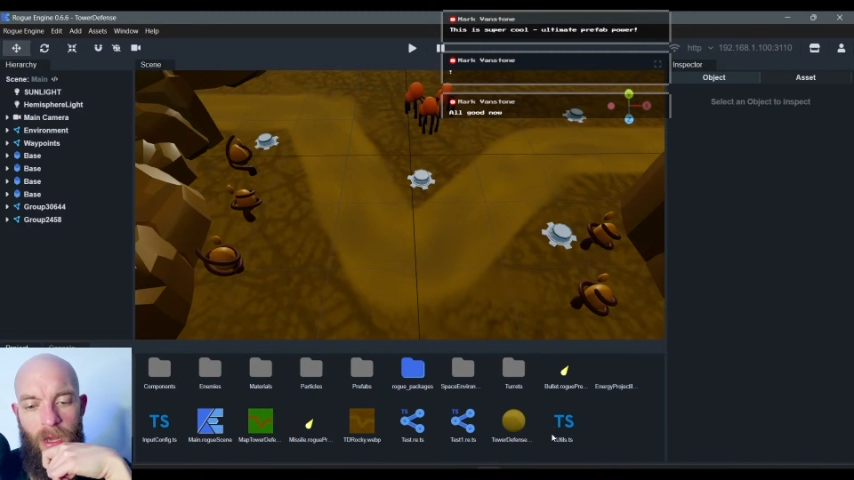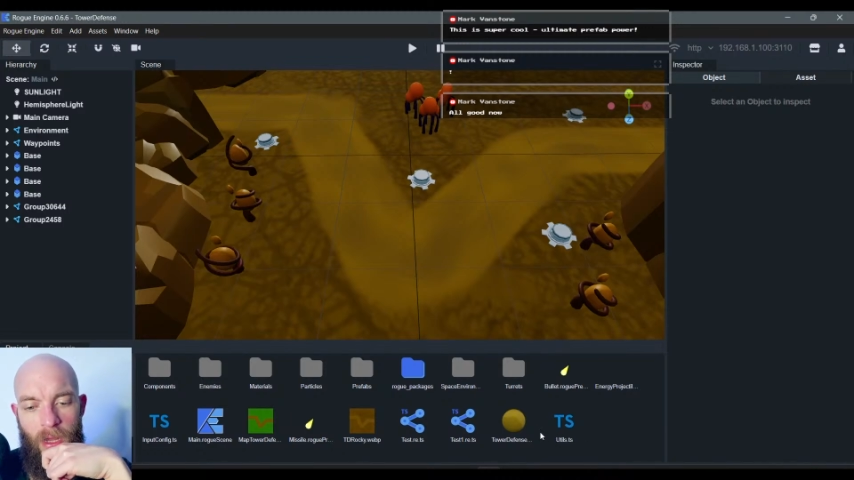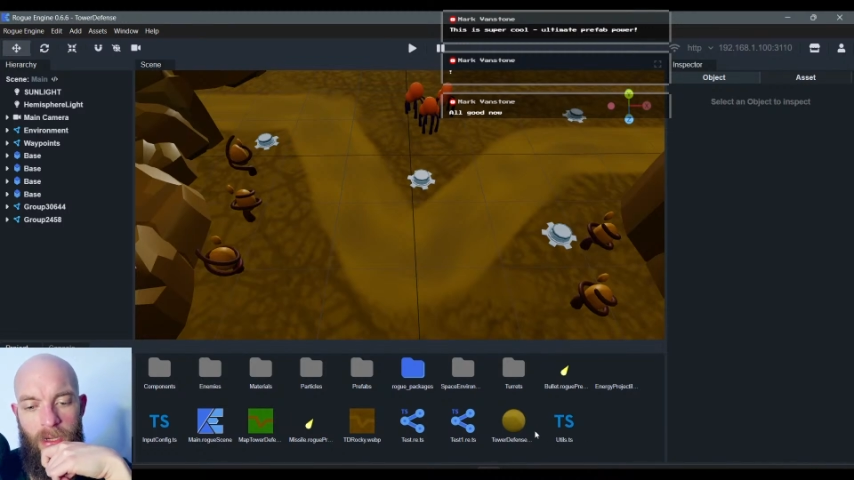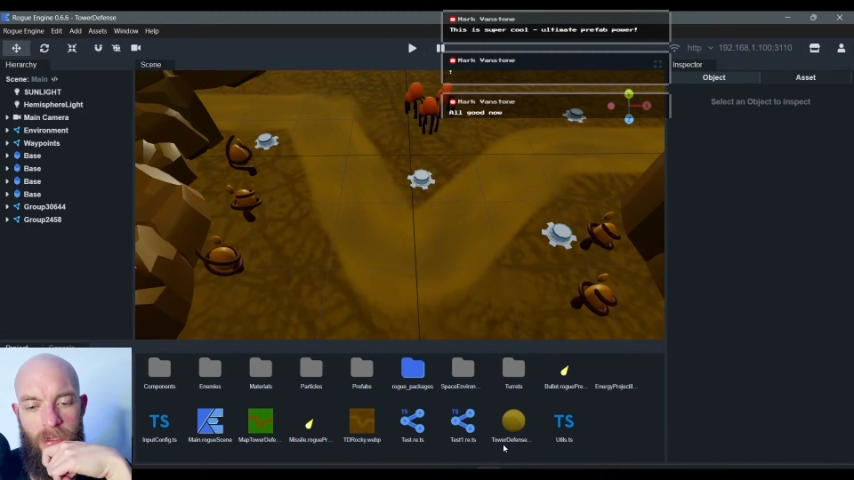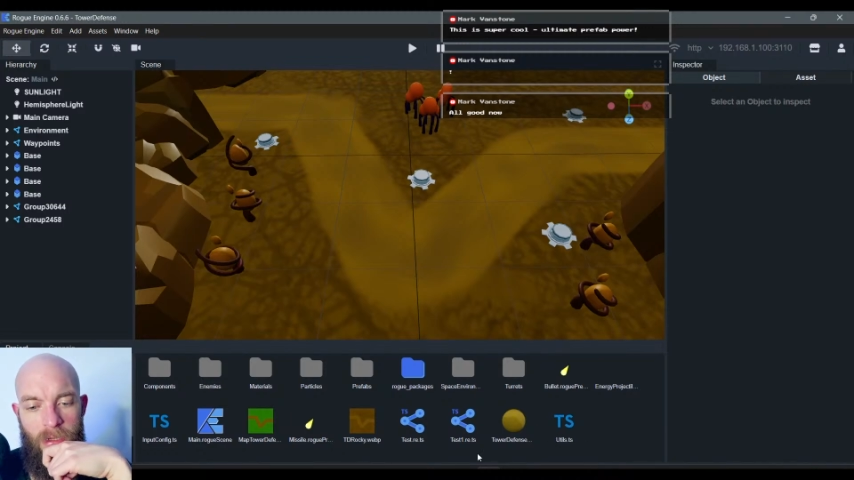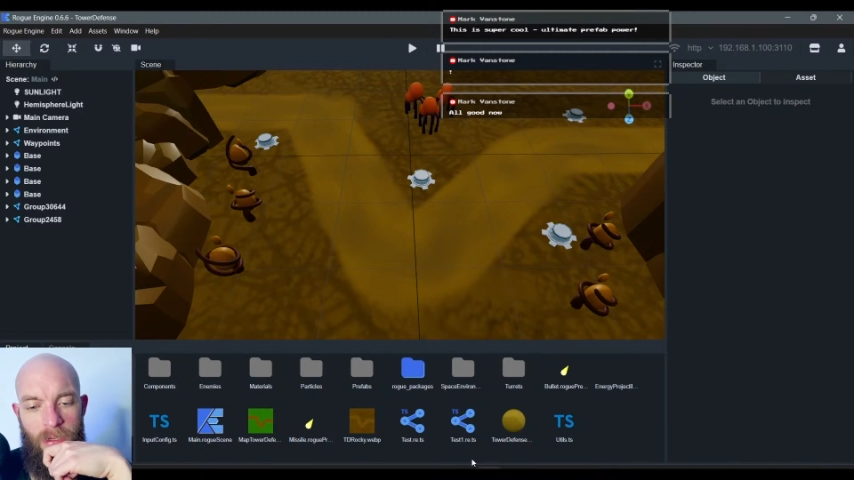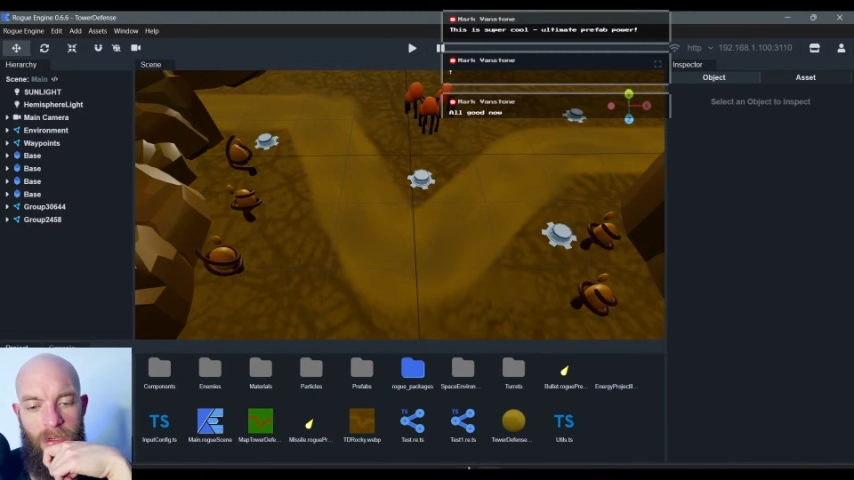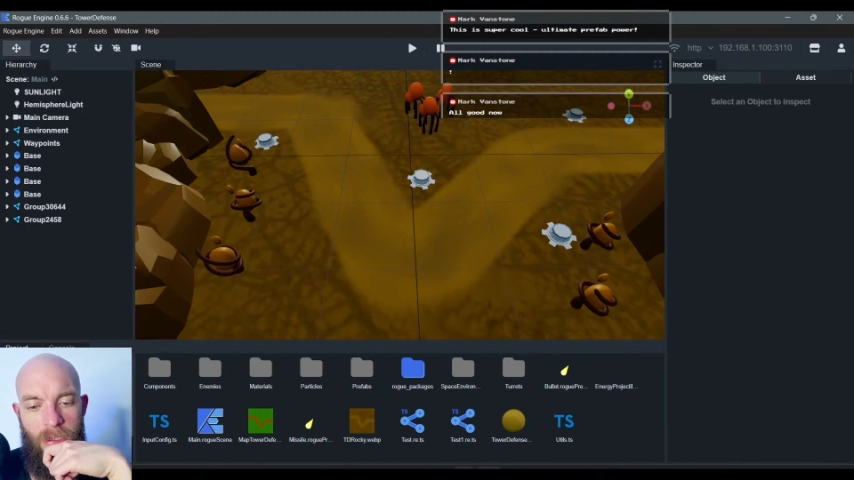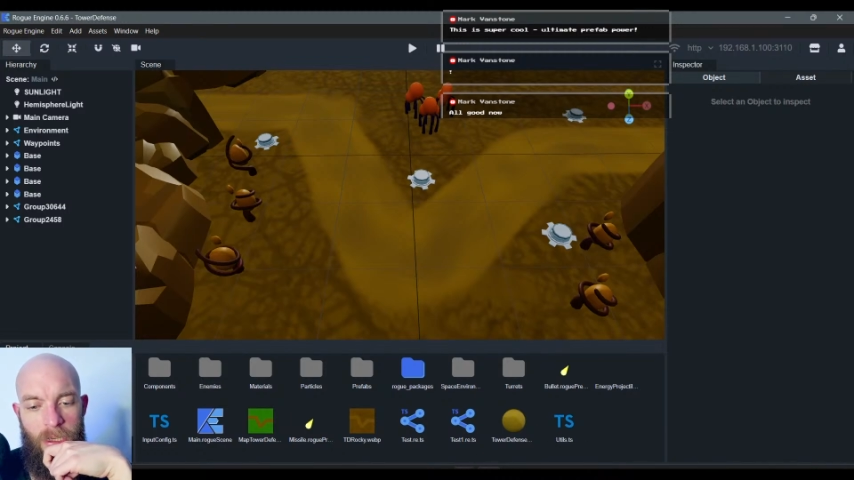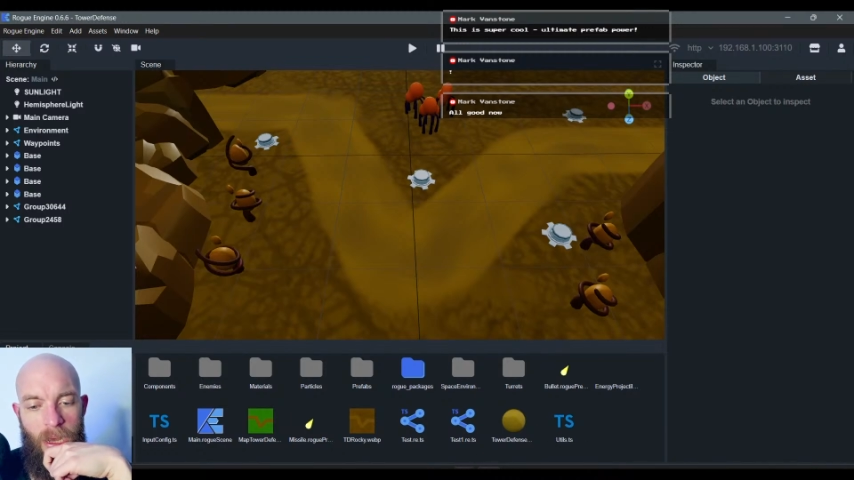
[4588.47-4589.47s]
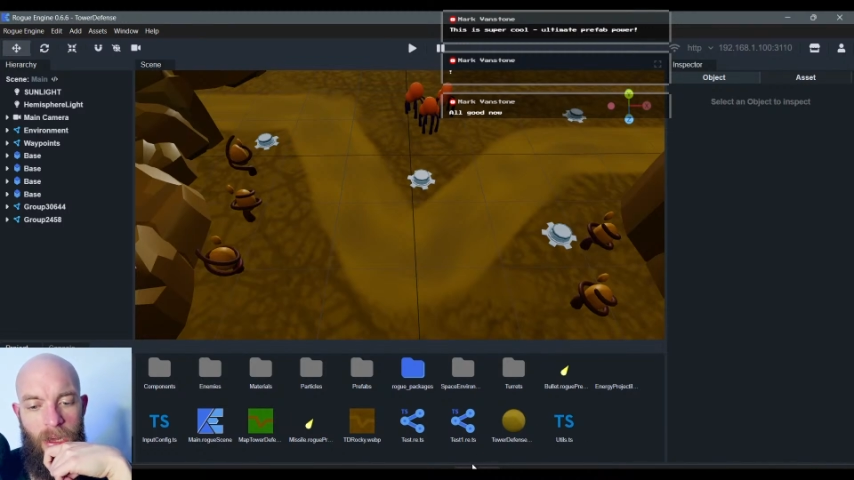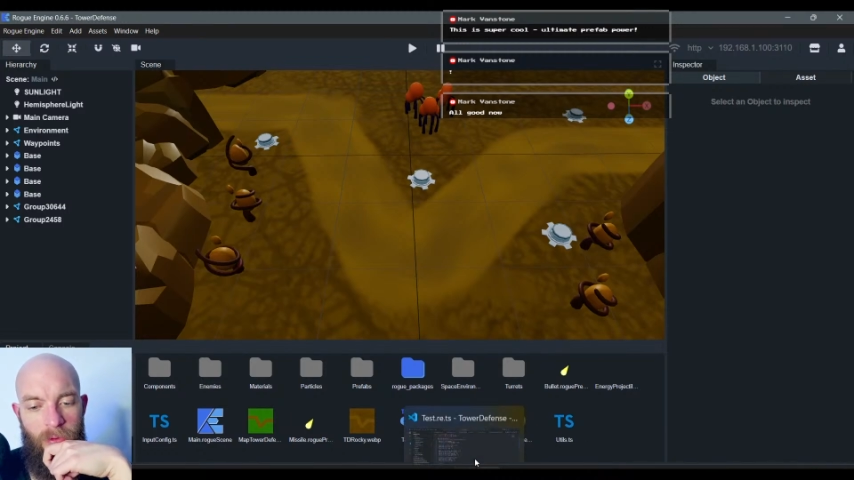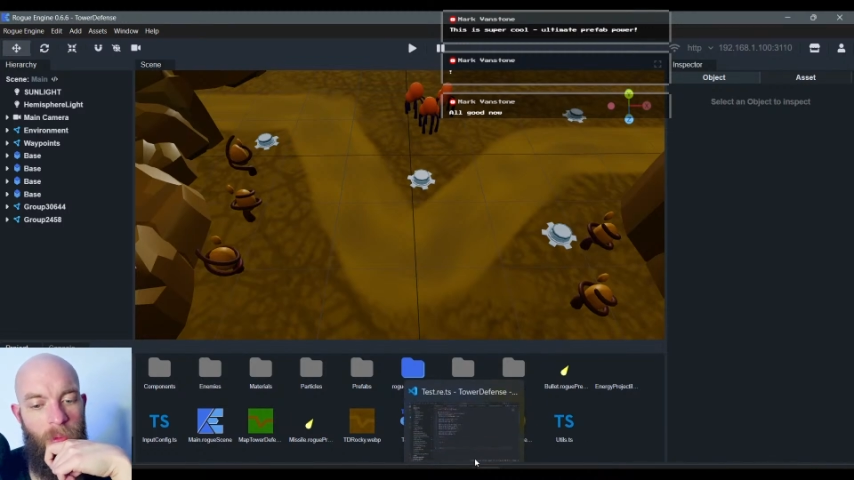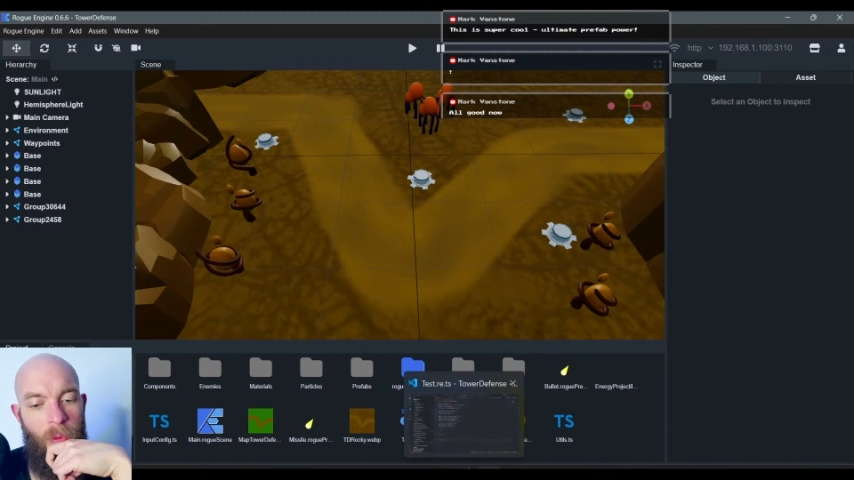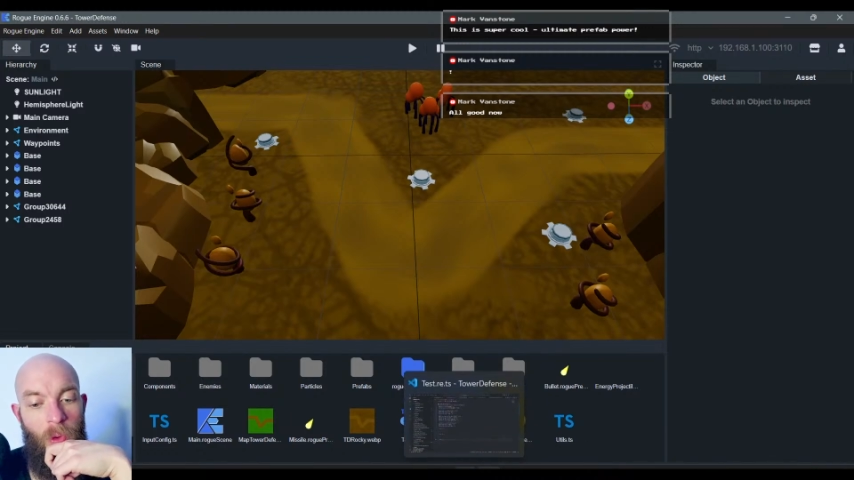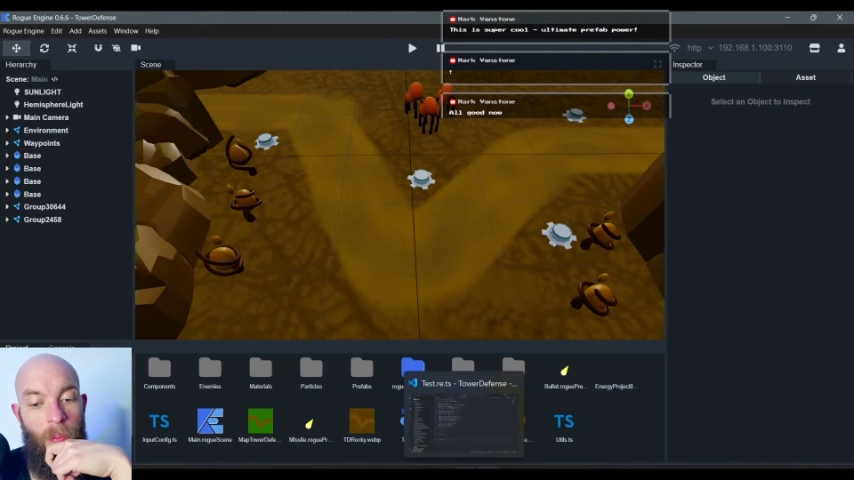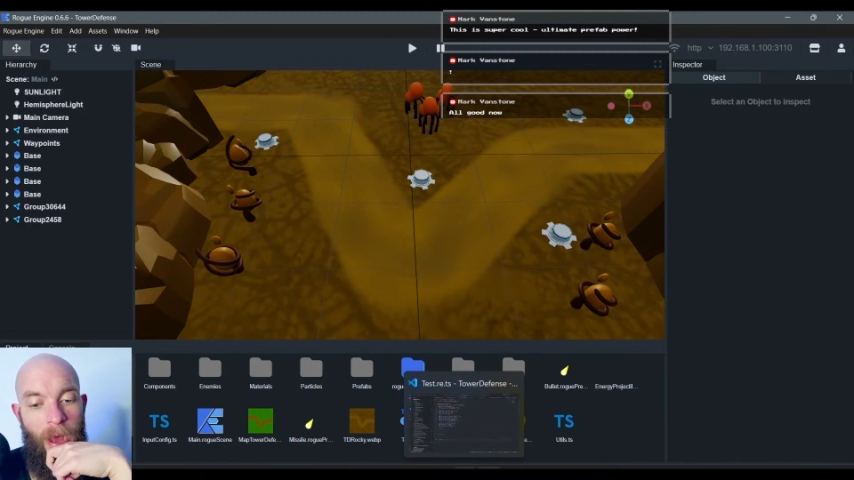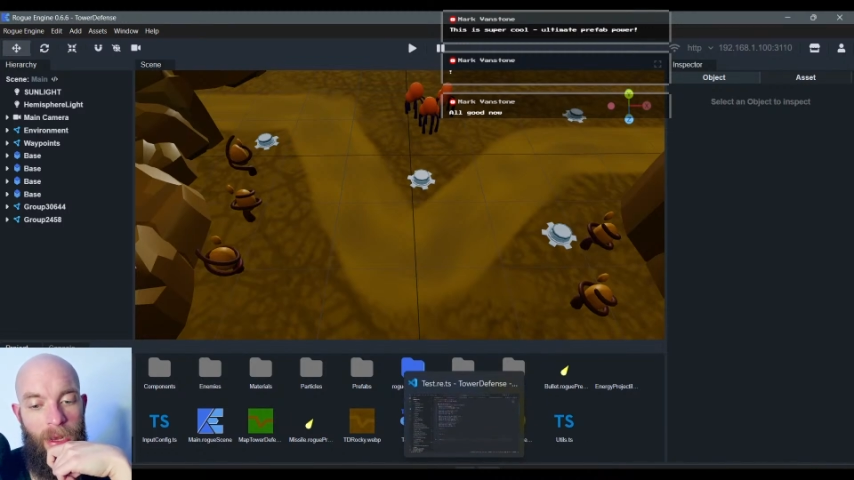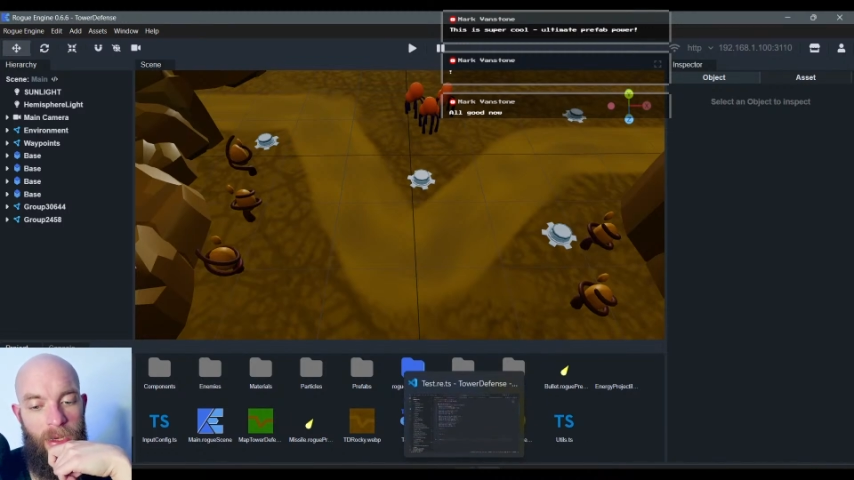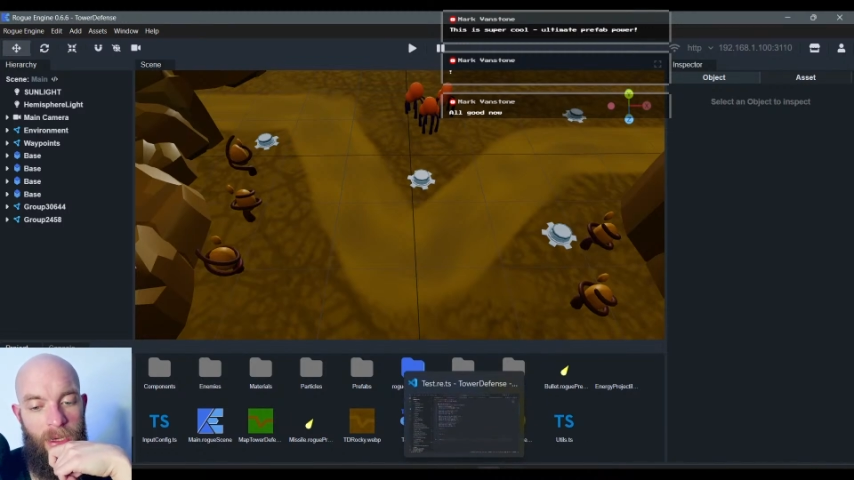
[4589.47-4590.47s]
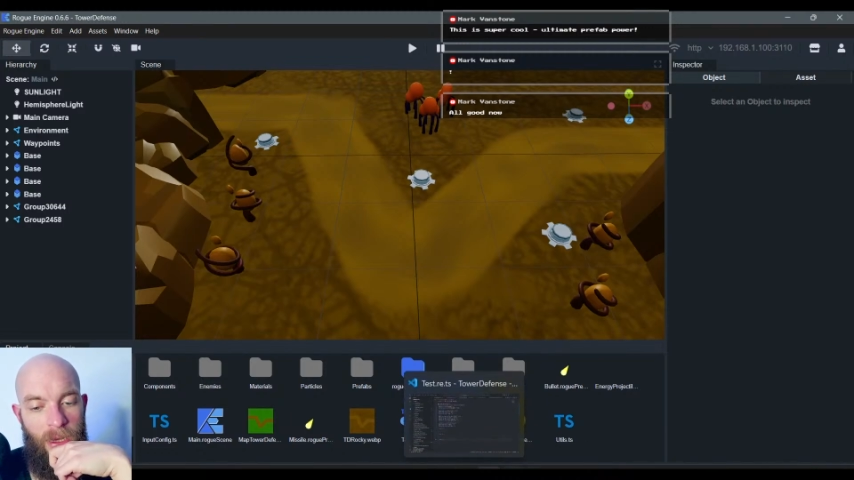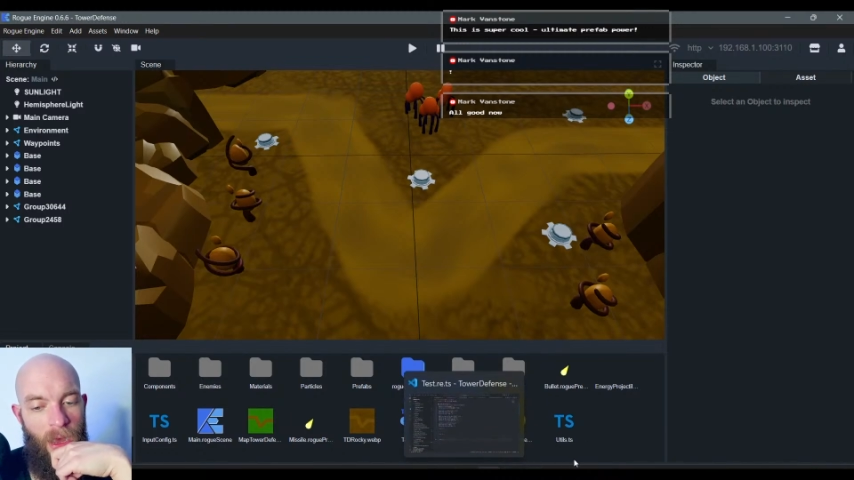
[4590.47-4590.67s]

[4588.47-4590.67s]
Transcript: and yeah, and report back.